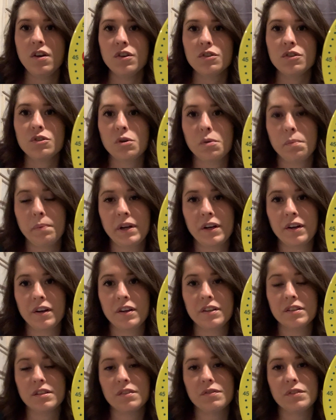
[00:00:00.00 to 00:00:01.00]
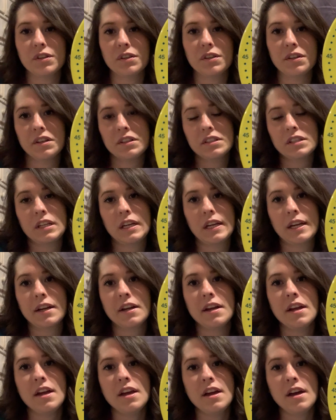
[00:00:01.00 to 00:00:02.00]
So parents, if you're
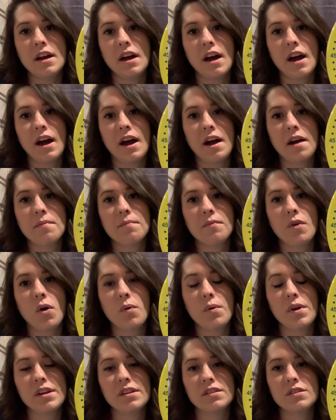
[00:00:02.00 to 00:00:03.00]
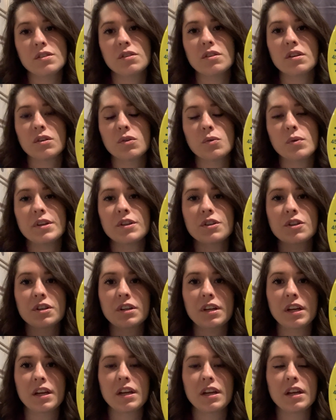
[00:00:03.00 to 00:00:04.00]
listening, always you can quiz your
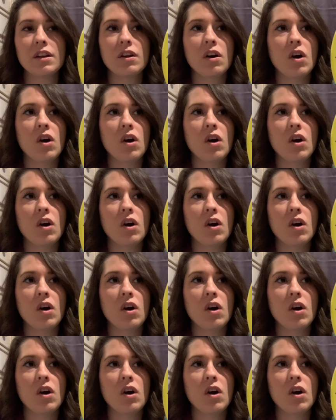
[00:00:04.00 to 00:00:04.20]
kid